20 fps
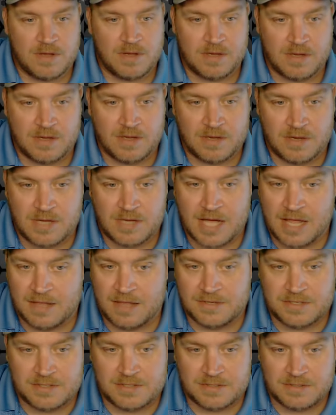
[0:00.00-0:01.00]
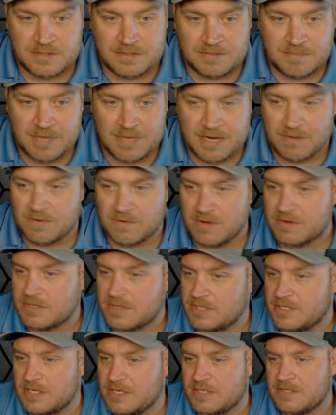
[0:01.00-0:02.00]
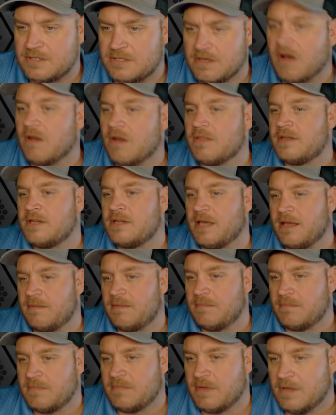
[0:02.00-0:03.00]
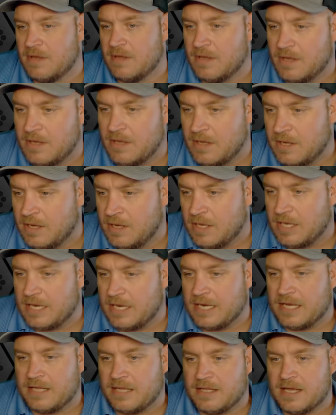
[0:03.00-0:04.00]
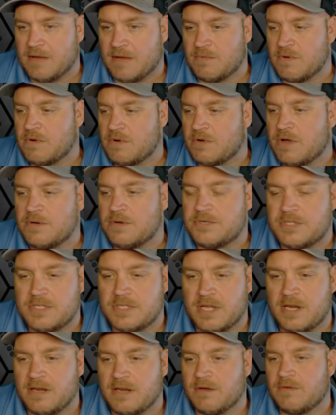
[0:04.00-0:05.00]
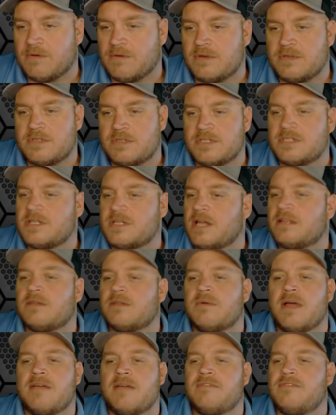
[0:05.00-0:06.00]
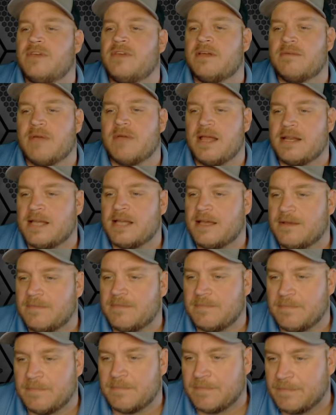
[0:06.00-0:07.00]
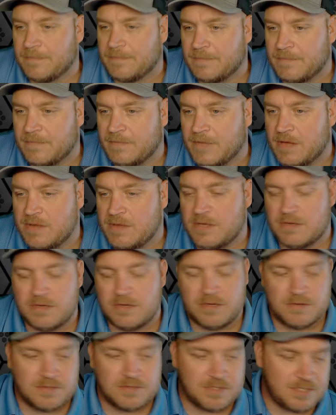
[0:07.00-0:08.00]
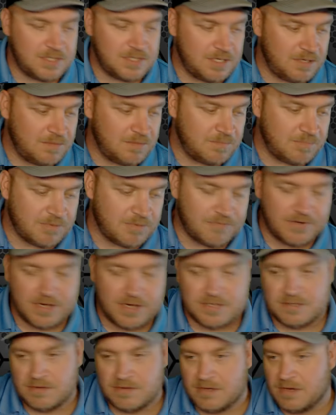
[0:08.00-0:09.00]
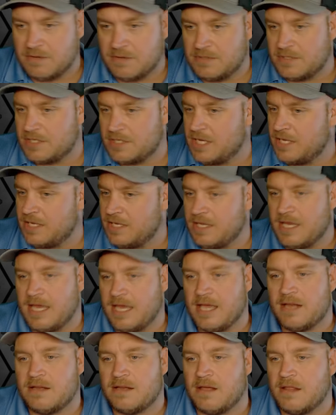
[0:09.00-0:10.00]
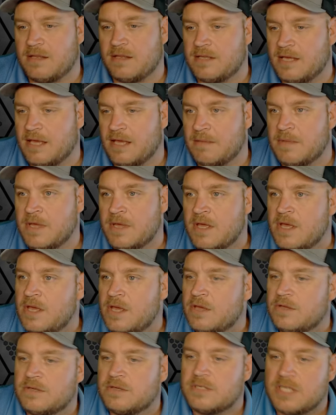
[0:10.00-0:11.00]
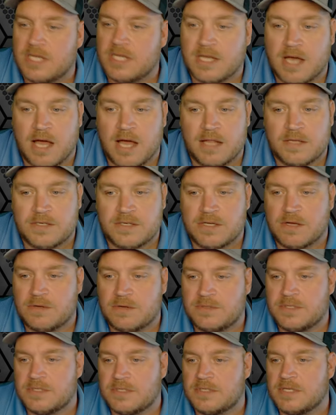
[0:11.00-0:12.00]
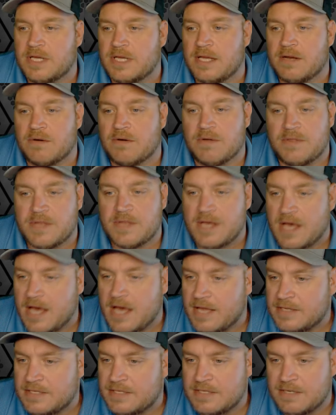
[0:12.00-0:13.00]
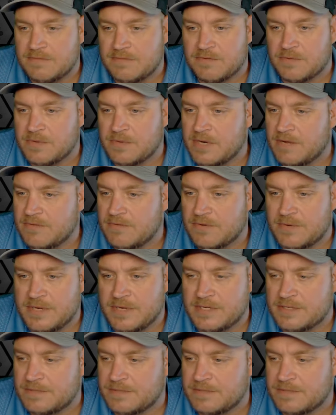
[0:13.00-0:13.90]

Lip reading: Colleges make wrong decisions all the time. They get that wrong. Coaches, they're just not the right fit right now. You see professional coaches getting canned all the time. You see college coaches that are on the hot seat for whatever reason.